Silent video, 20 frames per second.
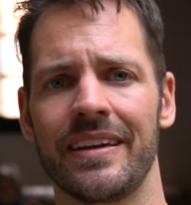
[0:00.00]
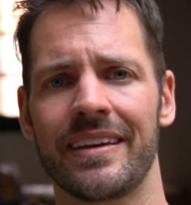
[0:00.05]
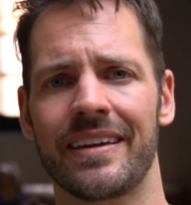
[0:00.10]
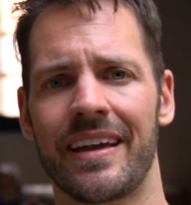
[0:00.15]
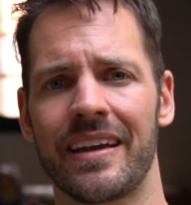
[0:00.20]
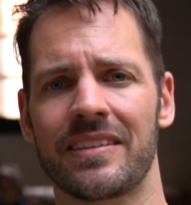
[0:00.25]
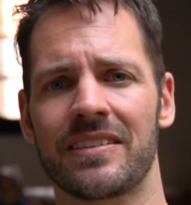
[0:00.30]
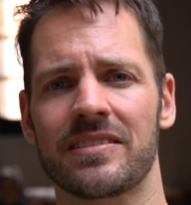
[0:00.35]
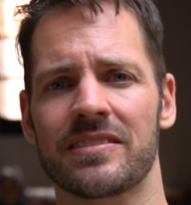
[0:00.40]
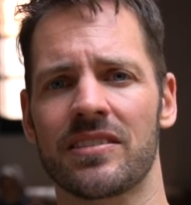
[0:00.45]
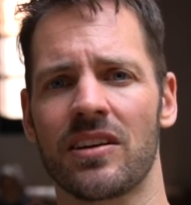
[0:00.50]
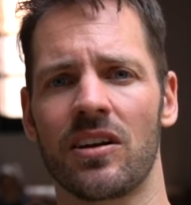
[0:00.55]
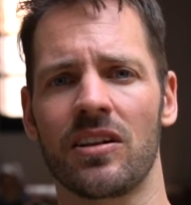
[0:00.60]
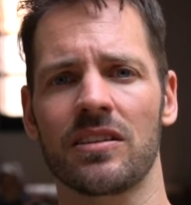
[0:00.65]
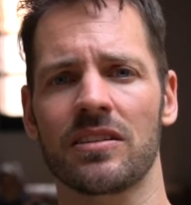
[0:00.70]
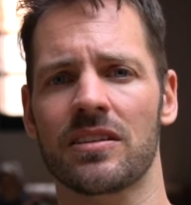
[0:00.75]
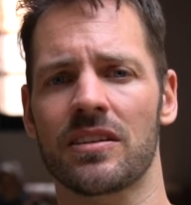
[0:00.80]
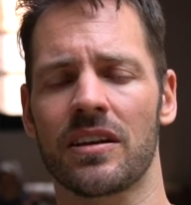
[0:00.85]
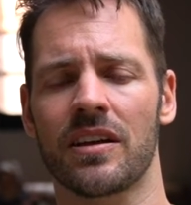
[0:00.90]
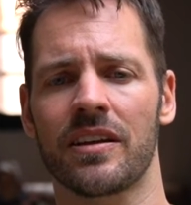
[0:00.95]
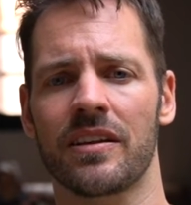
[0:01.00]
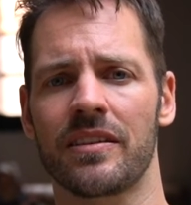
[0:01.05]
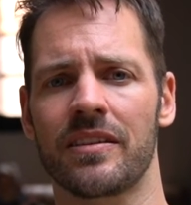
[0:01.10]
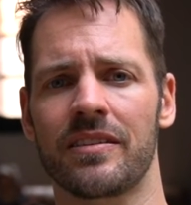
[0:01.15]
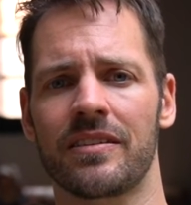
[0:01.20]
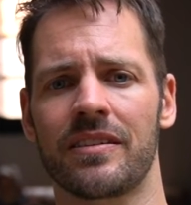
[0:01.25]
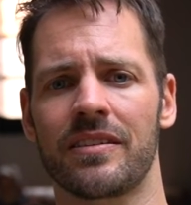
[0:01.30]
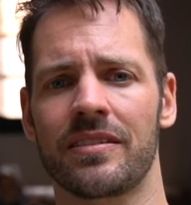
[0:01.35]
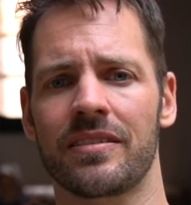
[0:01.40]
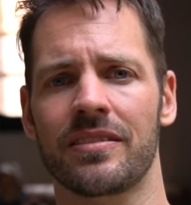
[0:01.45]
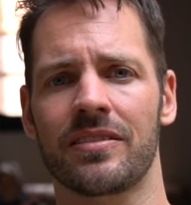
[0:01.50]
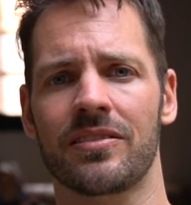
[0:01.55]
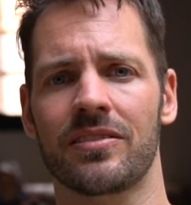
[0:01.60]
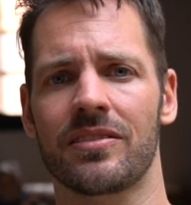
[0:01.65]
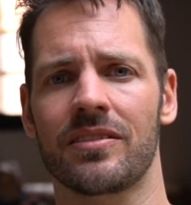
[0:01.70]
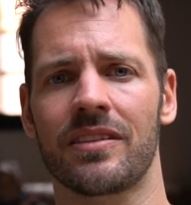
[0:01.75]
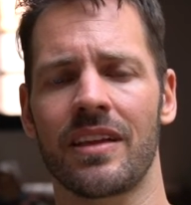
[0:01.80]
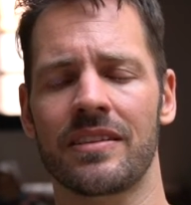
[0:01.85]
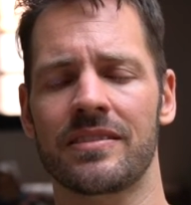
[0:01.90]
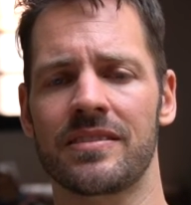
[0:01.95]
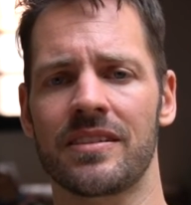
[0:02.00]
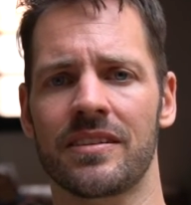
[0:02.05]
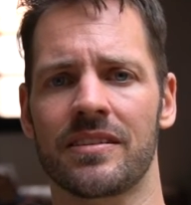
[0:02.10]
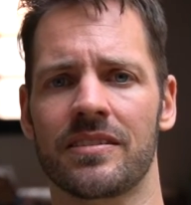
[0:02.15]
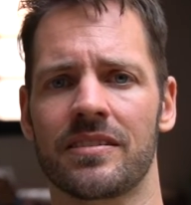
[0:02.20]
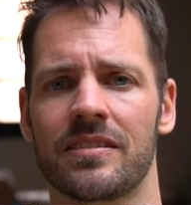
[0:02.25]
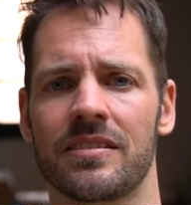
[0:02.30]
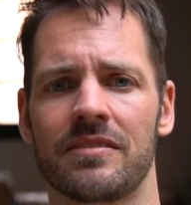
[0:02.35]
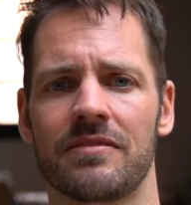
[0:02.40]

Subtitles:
get the salt, and that's it.